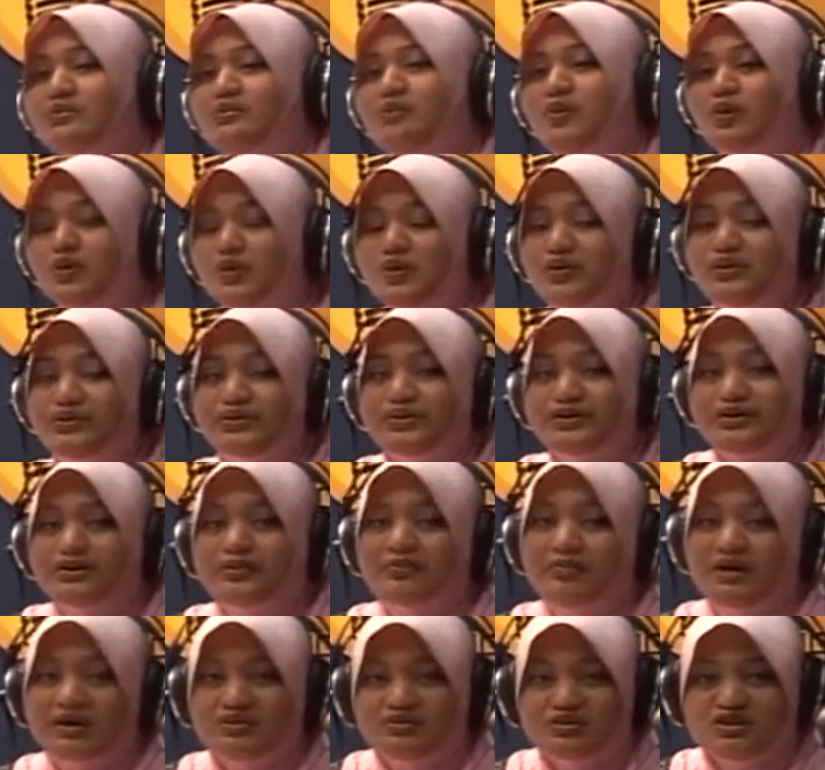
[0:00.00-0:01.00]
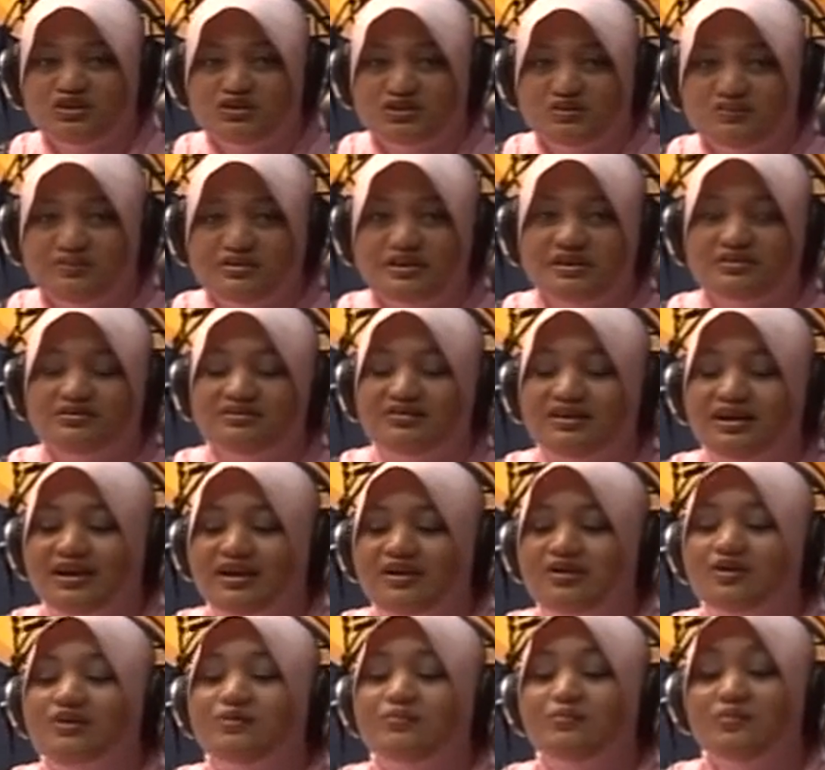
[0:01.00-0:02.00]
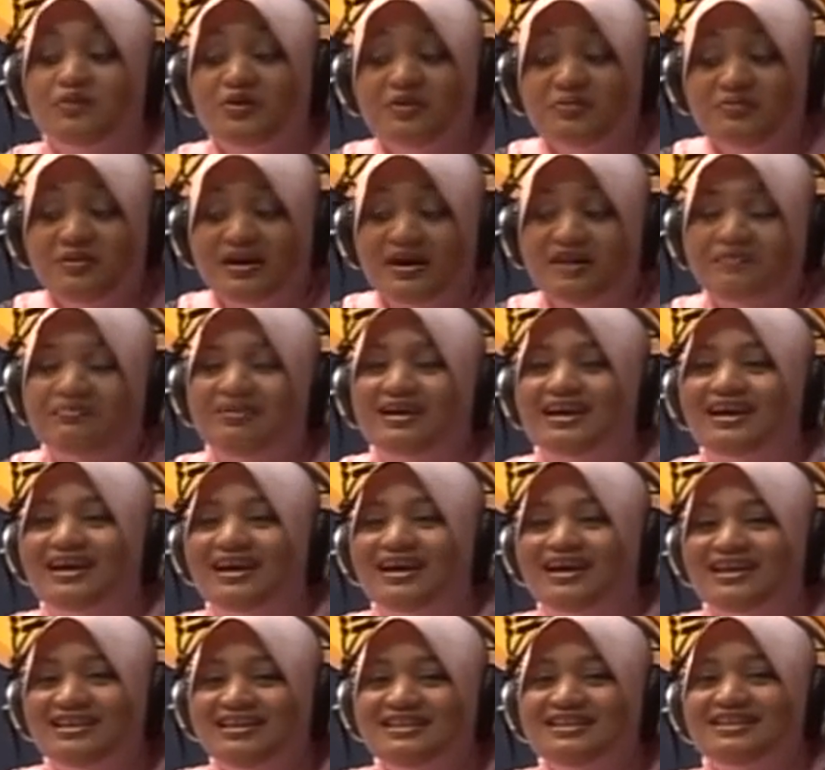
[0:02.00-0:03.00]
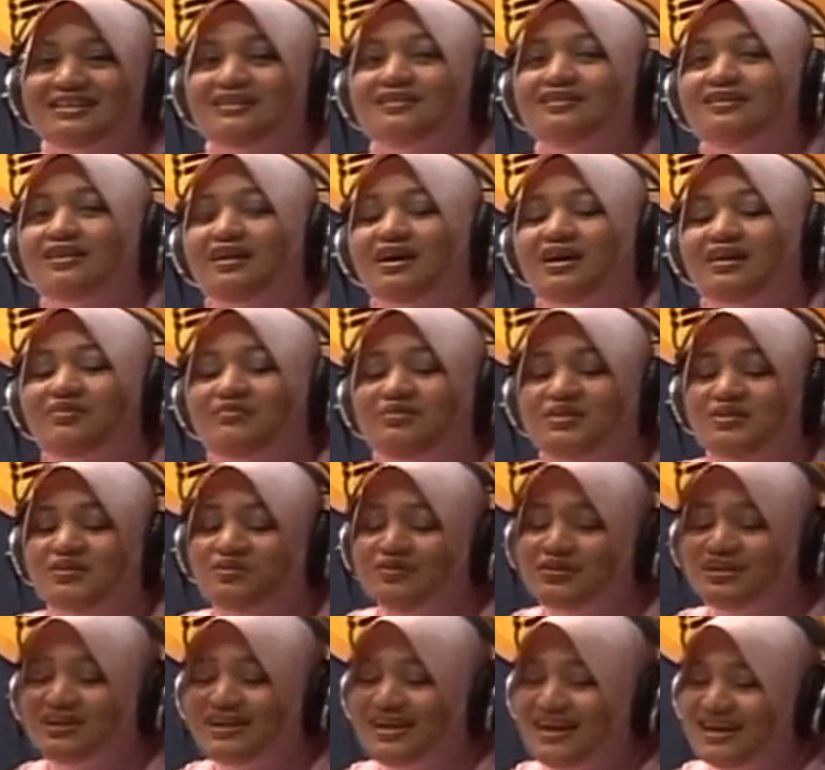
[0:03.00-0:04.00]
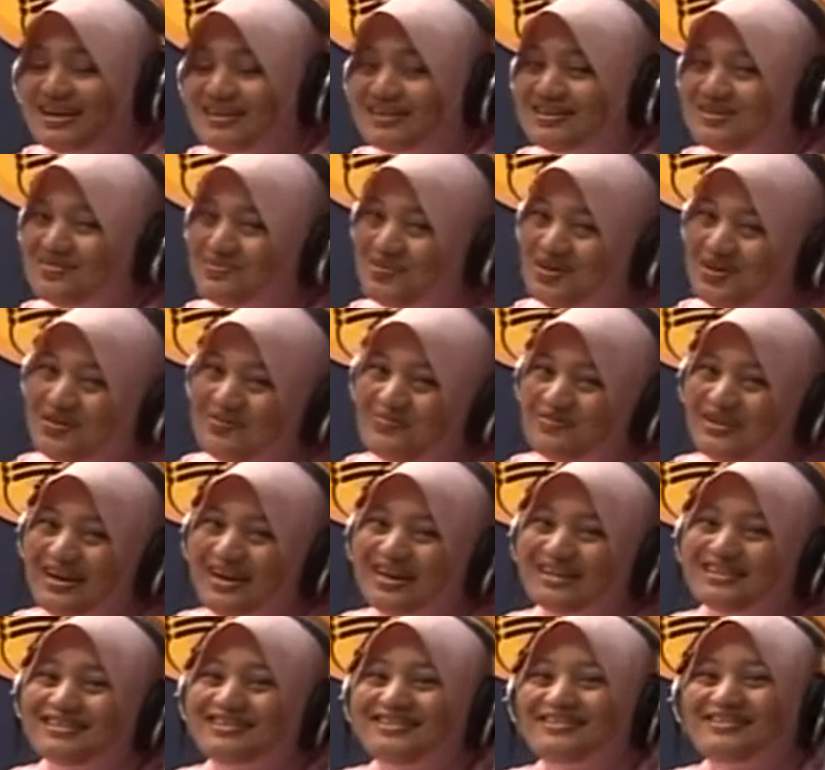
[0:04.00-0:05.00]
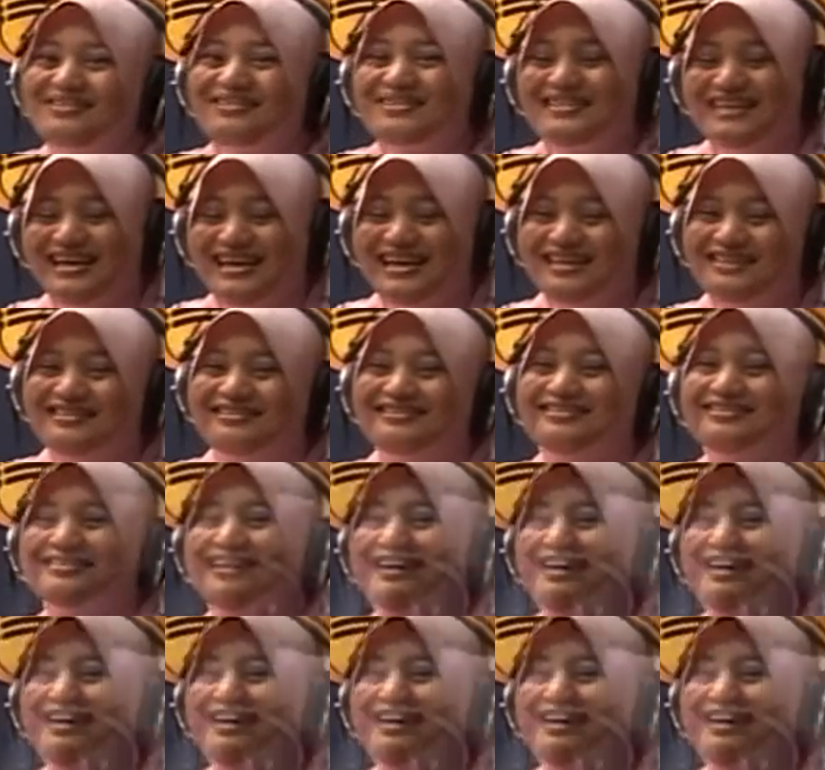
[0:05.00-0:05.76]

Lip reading: more about our topic today on mobile application after we take a small break. So stay tuned to